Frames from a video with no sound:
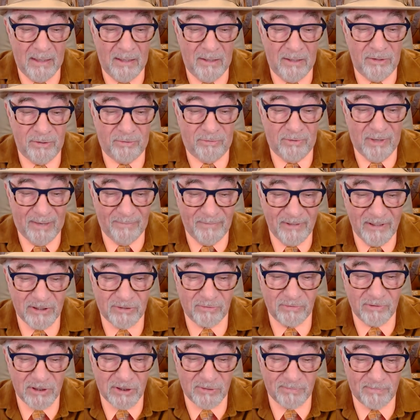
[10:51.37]
The
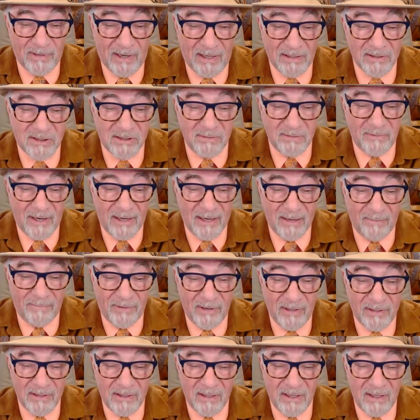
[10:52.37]
Rebbe's response, in my
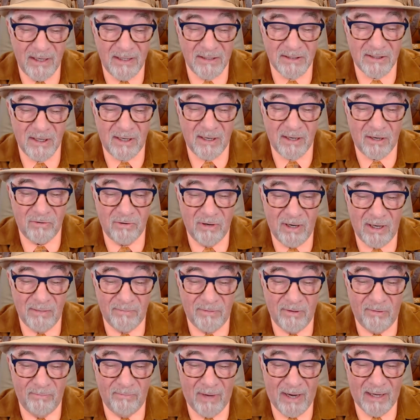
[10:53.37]
opinion, is an
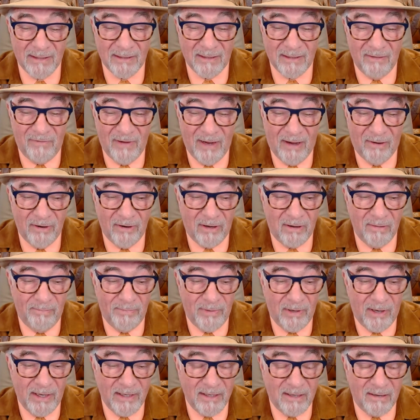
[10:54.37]
incredible model of how to
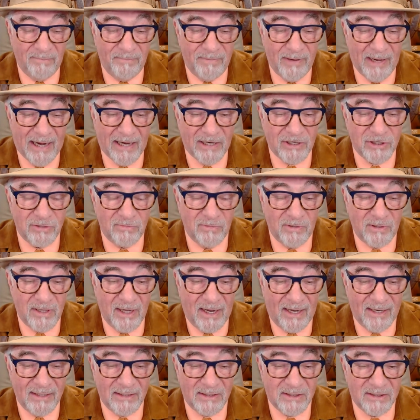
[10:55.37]
combine compassion with
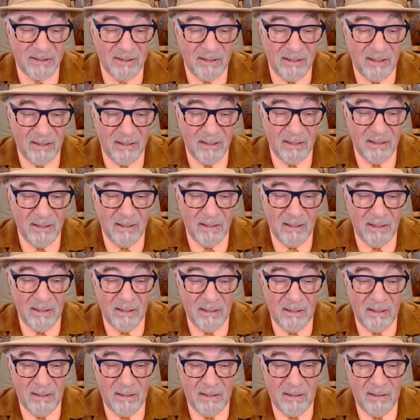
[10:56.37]
honesty.
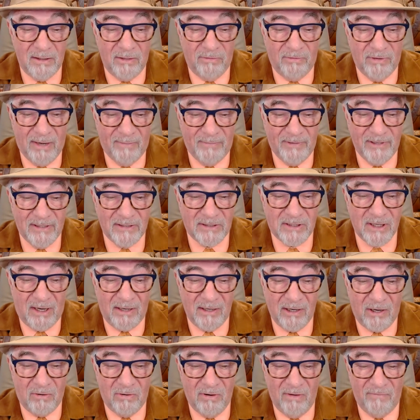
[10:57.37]
The Rebbe is
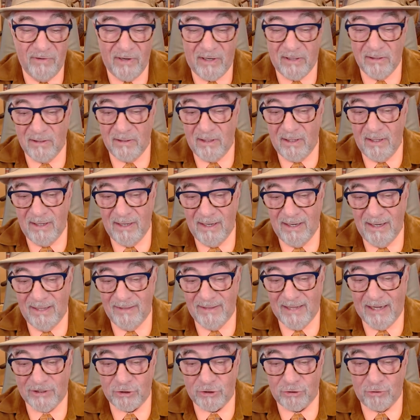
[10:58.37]
unequivocal
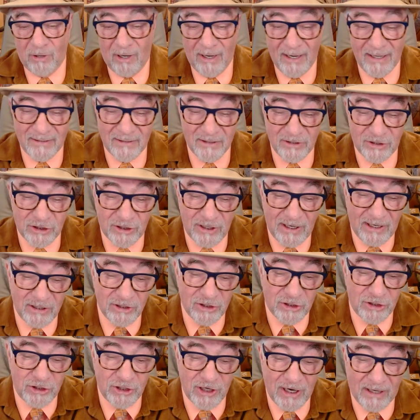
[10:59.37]
that trying to
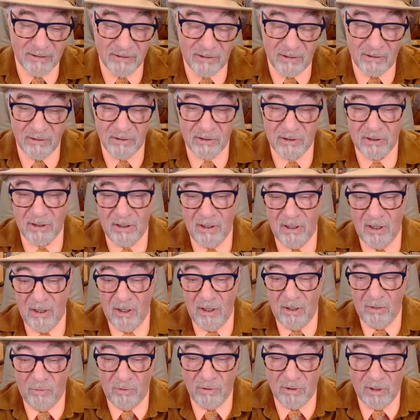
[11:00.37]
change genders
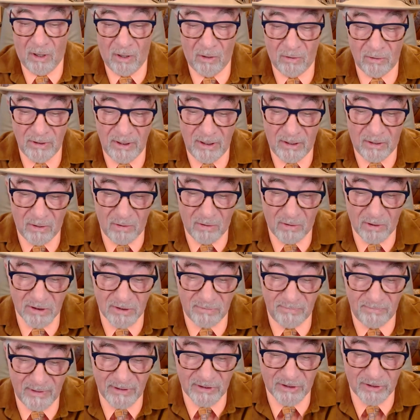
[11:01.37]
will only
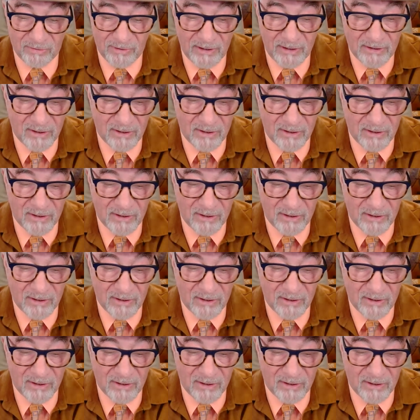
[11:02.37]
cause misery